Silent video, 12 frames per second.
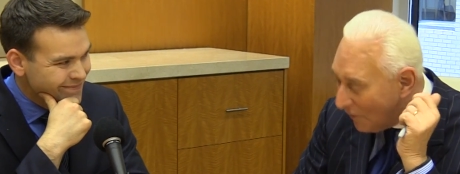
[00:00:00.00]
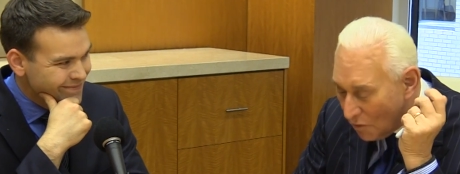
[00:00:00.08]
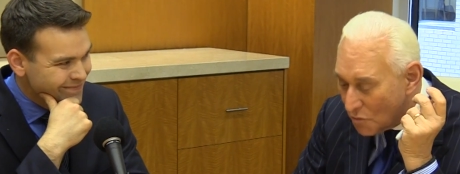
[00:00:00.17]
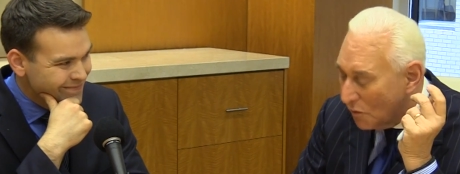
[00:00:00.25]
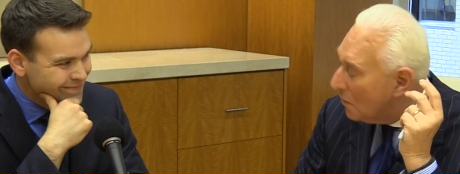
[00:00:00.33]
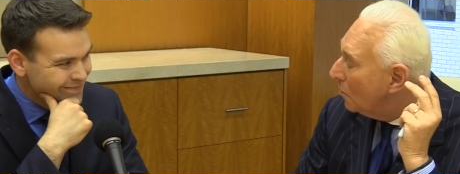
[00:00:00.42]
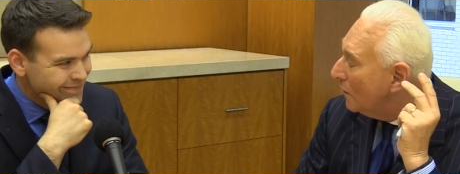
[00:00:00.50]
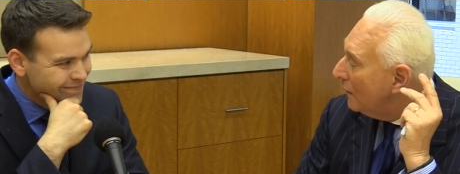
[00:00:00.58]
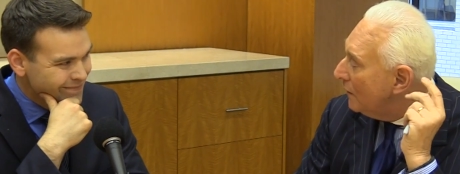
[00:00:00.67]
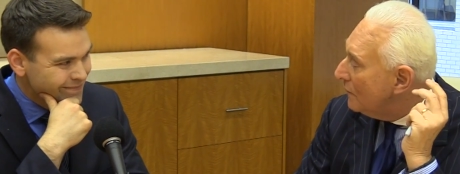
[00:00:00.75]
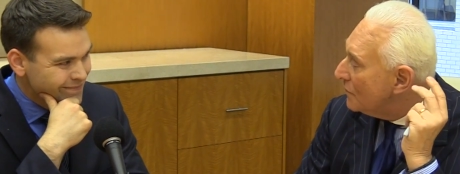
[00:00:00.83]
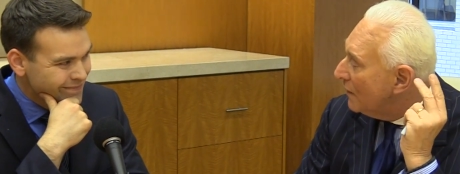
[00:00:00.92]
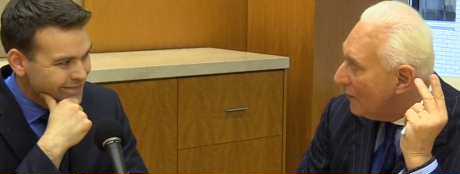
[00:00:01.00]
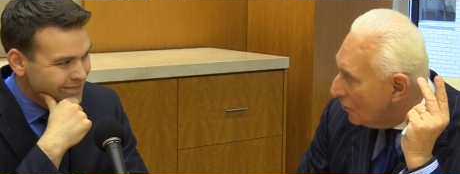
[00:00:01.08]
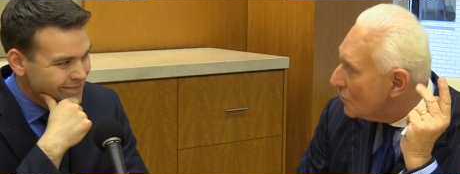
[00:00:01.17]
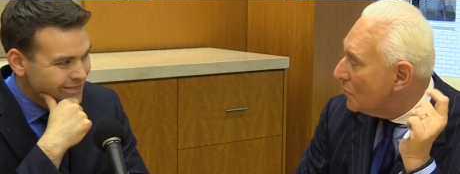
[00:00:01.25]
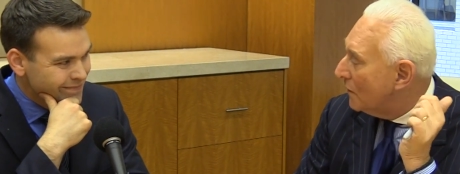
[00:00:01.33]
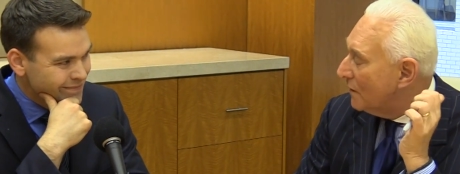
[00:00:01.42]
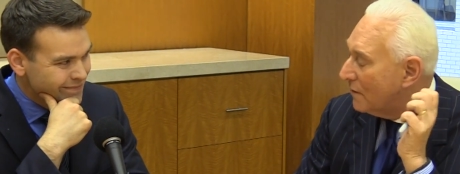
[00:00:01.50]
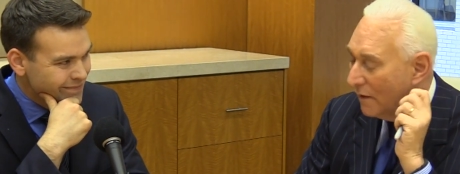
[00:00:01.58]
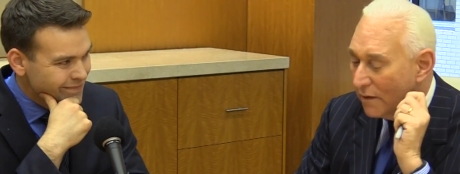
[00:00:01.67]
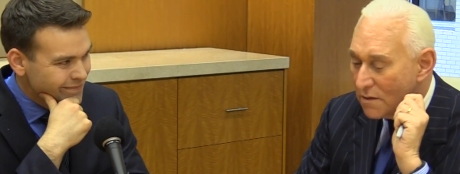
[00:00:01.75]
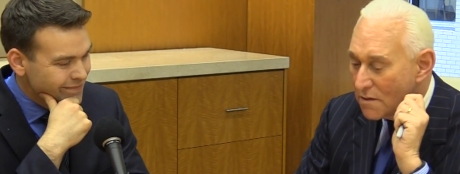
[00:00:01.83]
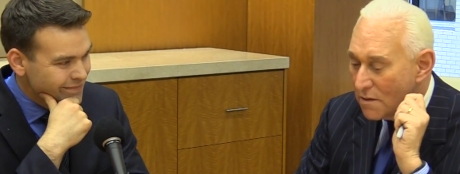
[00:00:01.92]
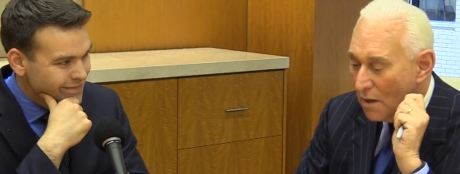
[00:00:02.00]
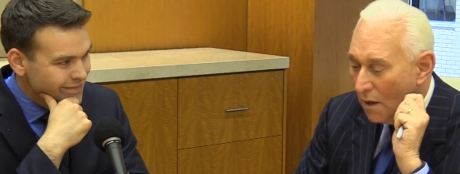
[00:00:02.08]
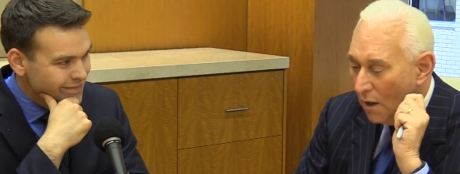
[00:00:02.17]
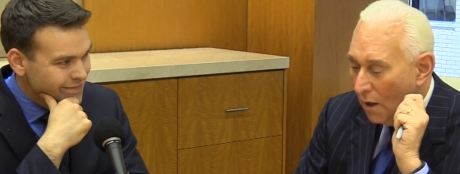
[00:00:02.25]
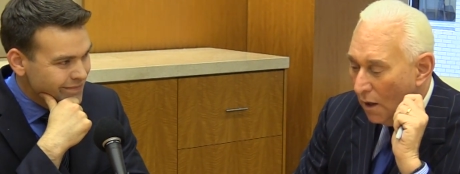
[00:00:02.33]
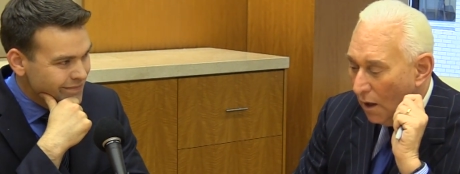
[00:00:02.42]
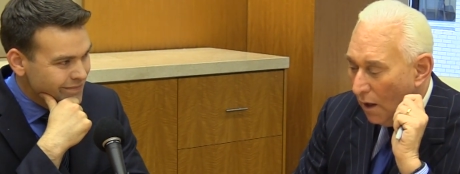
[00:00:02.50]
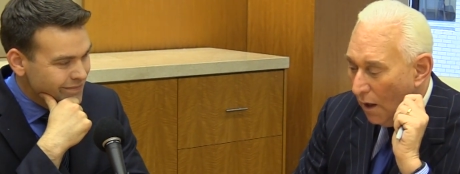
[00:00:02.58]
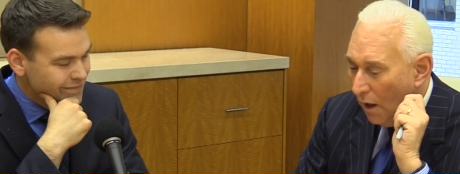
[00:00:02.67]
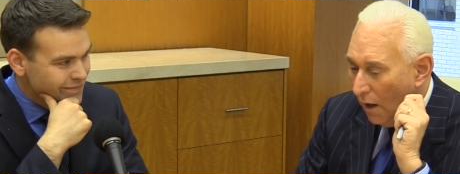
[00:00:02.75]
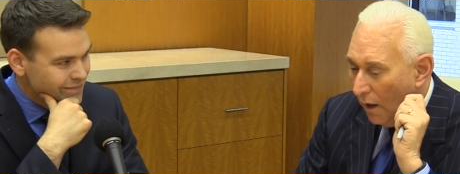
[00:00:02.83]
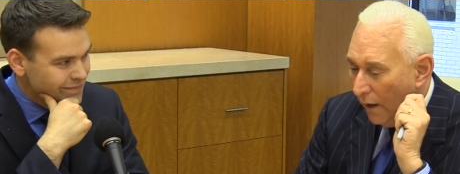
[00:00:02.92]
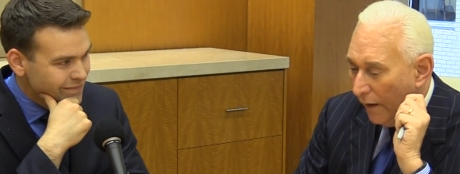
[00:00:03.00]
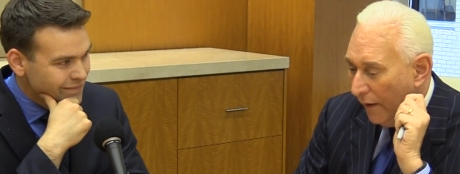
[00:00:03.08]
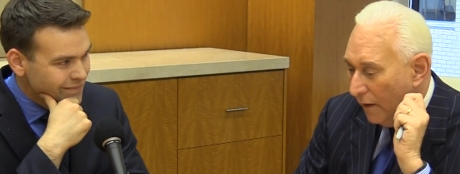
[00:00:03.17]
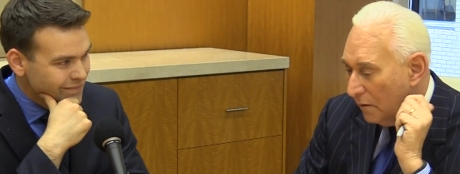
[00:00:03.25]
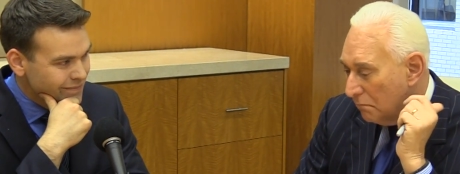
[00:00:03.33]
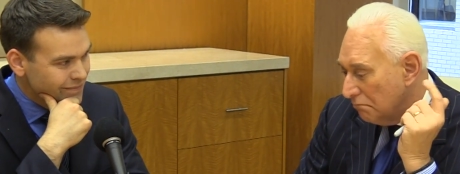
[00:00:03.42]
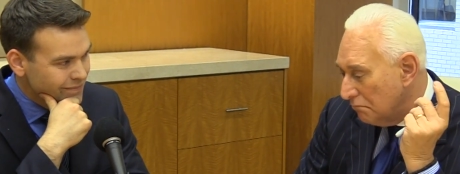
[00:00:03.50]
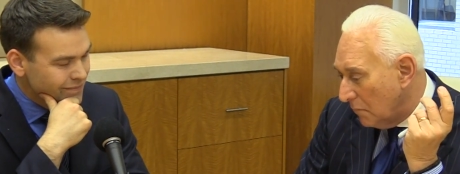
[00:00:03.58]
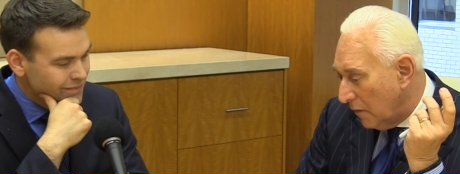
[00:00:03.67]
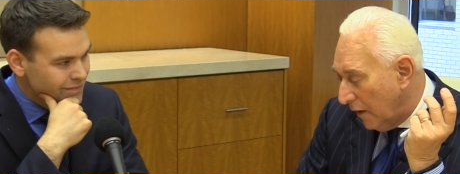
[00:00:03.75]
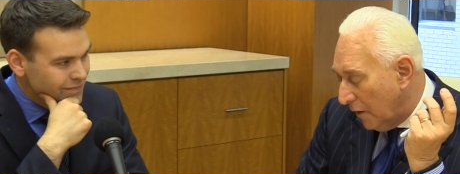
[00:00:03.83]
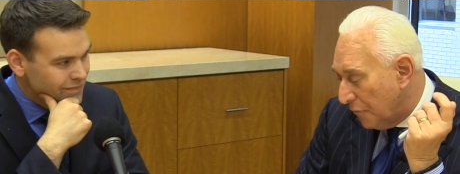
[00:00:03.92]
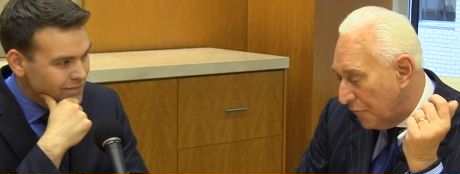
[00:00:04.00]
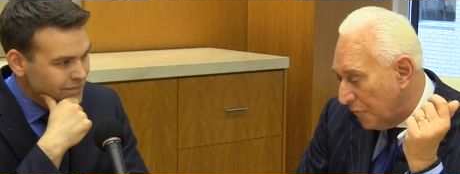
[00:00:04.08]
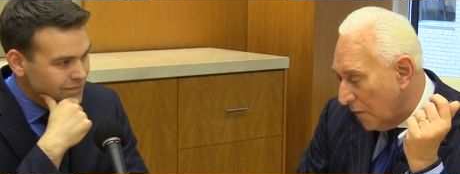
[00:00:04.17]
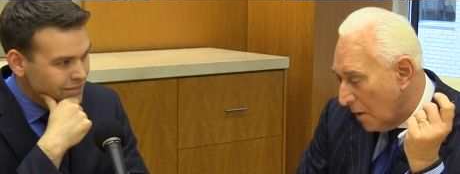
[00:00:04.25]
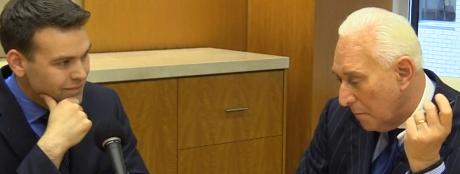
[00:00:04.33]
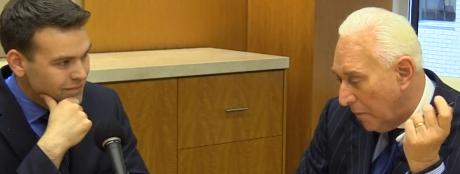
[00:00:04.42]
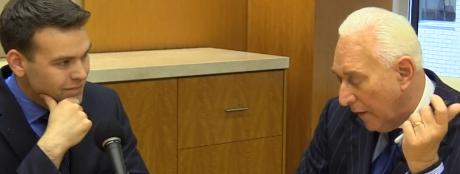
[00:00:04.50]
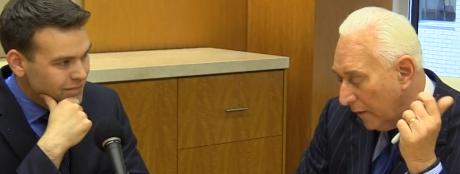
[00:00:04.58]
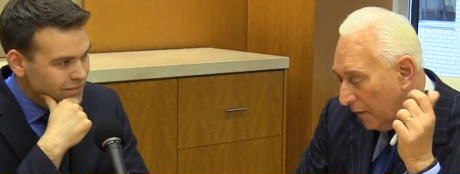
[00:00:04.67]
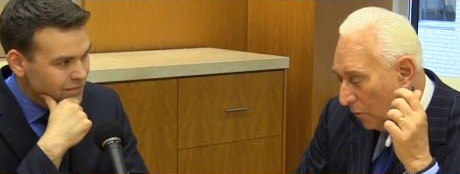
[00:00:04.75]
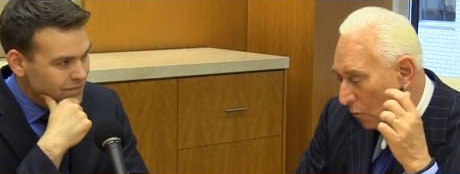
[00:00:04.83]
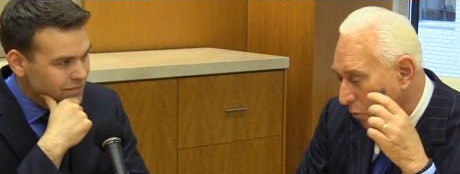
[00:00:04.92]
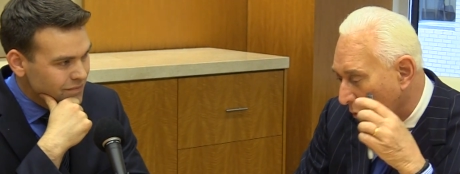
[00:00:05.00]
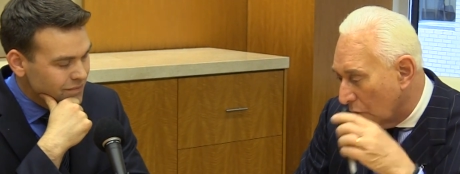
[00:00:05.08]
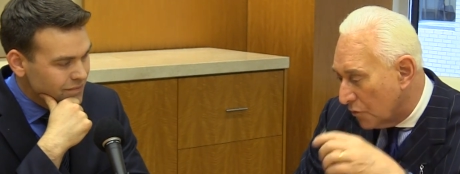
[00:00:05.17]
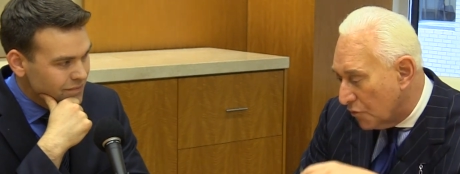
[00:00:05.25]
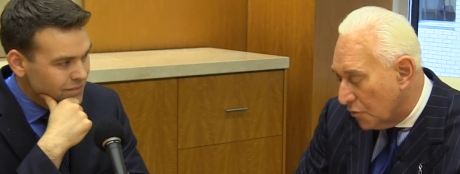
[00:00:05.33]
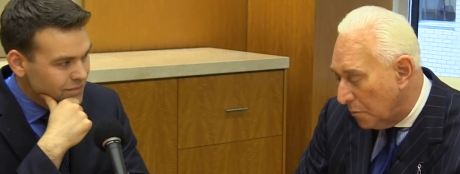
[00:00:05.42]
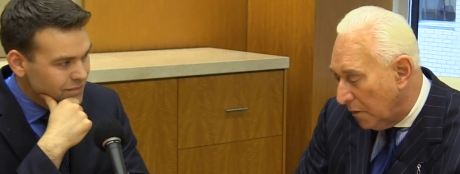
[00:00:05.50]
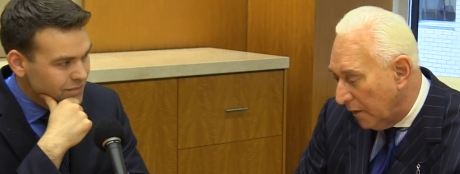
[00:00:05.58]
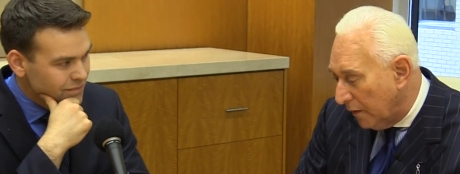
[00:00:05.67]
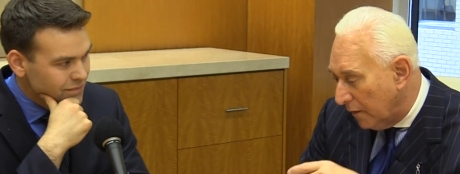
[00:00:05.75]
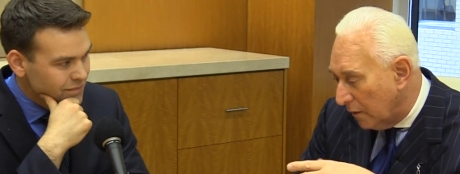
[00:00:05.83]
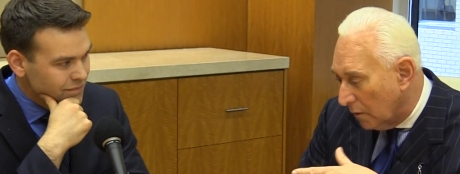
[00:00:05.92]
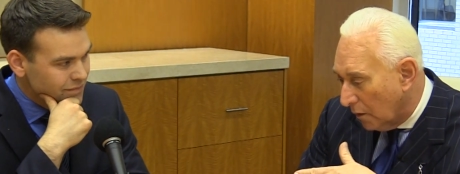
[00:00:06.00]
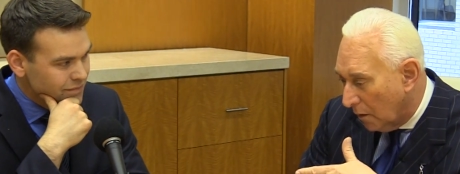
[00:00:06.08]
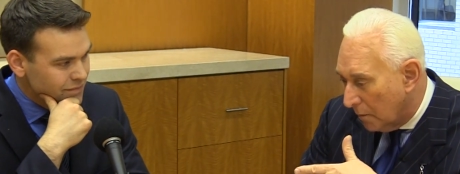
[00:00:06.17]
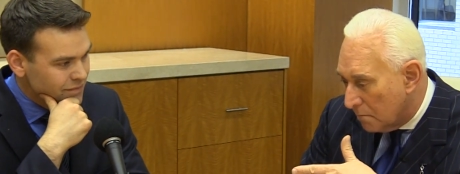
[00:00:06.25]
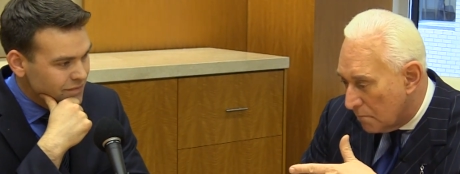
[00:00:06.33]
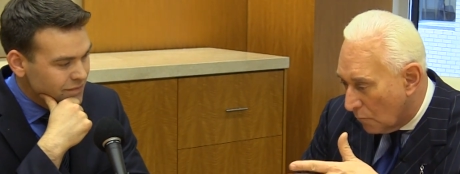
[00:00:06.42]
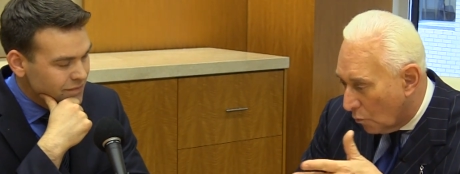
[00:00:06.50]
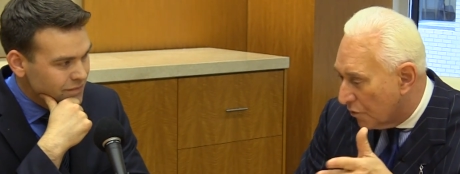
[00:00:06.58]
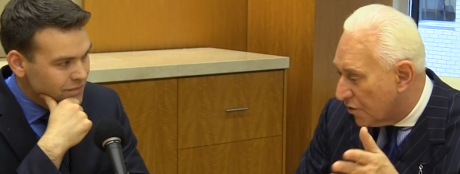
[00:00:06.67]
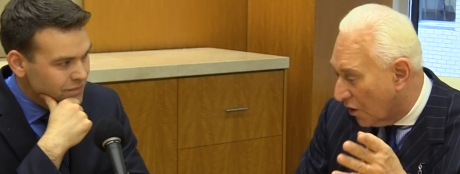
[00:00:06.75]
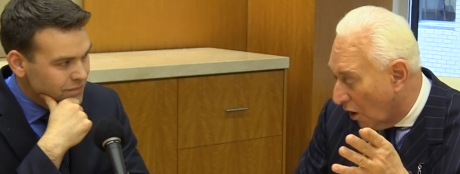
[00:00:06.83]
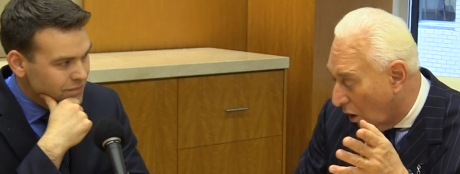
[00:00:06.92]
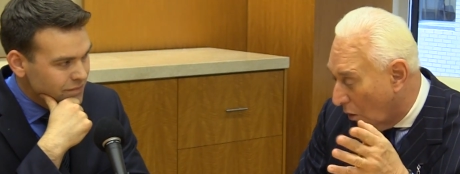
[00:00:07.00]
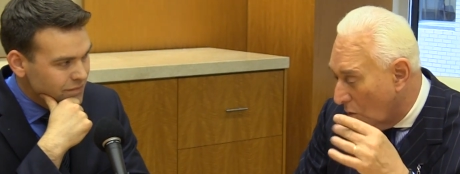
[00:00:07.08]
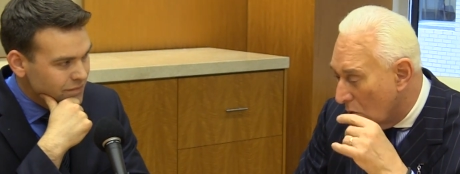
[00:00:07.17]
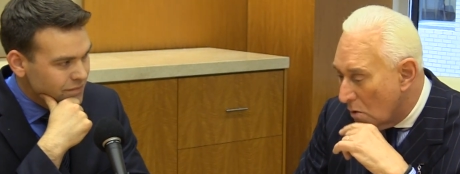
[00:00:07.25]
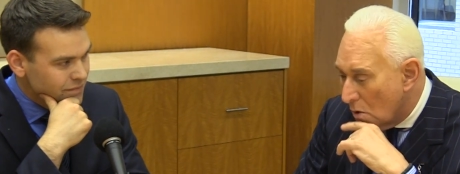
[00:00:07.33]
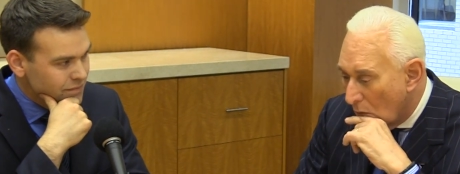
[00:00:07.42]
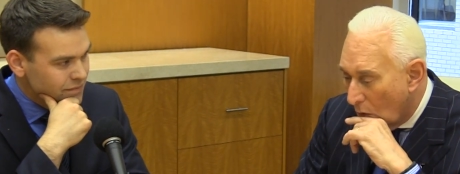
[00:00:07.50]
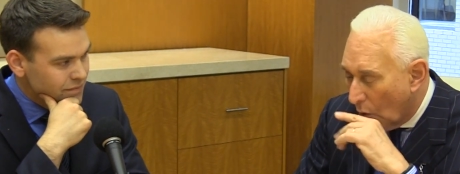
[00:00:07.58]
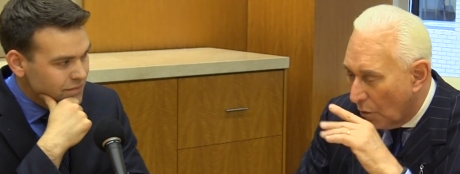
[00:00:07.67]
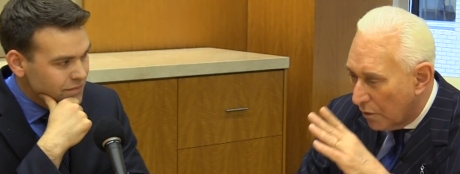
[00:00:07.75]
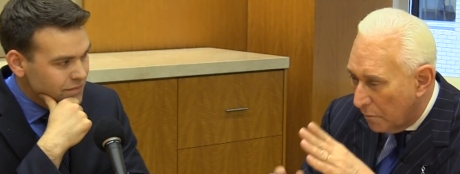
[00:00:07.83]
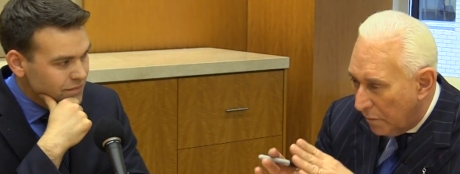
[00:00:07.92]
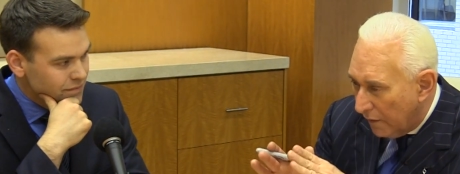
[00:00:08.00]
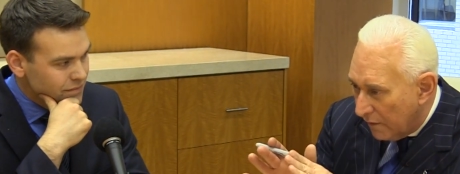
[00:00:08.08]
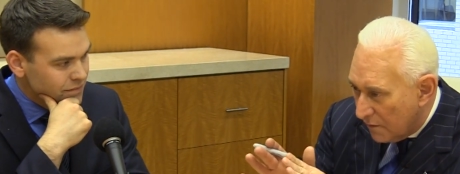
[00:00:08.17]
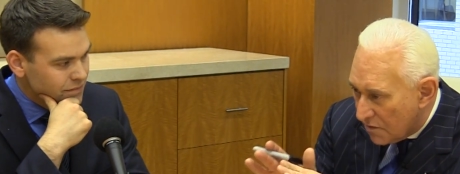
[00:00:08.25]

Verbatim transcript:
Speaker 1: knows what he believes. He knows what he thinks. And if Bannon were to go, or to be